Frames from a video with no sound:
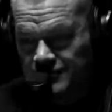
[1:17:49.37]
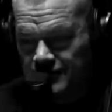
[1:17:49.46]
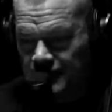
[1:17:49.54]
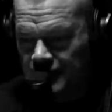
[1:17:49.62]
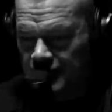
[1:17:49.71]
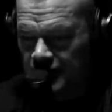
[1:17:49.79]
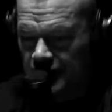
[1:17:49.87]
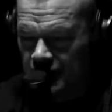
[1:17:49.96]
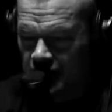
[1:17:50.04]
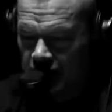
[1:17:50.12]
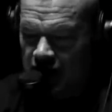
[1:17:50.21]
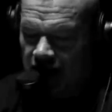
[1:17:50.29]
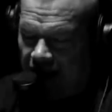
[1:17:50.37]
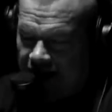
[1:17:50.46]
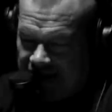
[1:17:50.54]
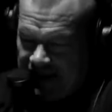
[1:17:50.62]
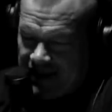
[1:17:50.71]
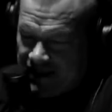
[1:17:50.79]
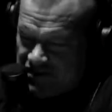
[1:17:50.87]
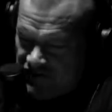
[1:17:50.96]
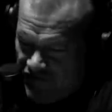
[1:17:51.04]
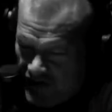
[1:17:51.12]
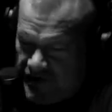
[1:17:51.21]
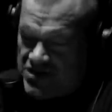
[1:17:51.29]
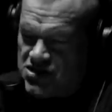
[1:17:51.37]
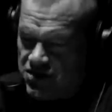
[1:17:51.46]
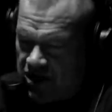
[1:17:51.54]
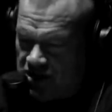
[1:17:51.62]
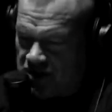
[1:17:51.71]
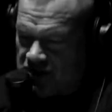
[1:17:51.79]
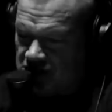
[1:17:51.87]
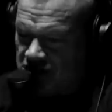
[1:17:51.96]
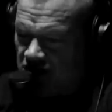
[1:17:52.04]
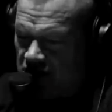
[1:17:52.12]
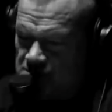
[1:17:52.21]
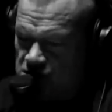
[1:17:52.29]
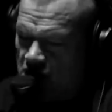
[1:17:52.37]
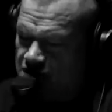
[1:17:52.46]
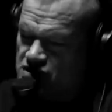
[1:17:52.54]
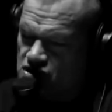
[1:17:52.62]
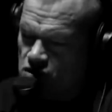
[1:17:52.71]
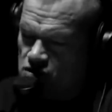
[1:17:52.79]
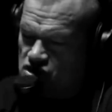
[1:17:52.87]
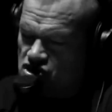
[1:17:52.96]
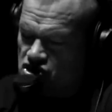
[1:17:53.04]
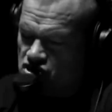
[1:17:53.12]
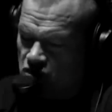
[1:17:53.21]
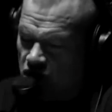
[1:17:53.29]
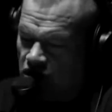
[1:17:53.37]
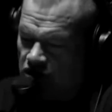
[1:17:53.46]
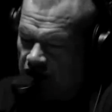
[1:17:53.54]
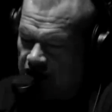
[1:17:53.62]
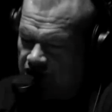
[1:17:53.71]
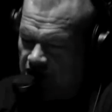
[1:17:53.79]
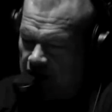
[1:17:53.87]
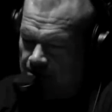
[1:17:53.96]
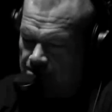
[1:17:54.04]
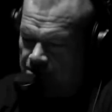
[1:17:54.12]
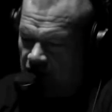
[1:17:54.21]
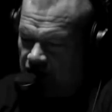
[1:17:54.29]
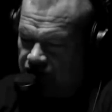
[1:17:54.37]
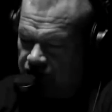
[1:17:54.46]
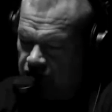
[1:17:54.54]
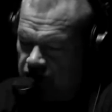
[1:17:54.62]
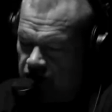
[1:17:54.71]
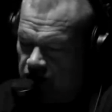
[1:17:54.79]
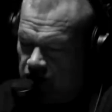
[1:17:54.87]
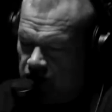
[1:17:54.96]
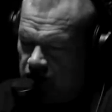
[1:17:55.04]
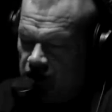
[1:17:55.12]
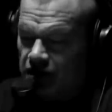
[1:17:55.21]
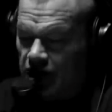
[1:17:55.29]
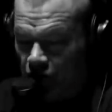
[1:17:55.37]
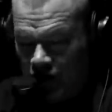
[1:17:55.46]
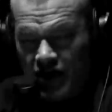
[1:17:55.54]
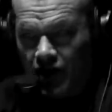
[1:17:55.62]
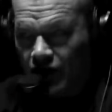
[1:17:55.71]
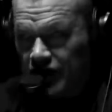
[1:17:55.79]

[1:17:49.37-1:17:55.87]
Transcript: Mm -hmm. And again, it's very strange because he comes off so strong like that, but here we go.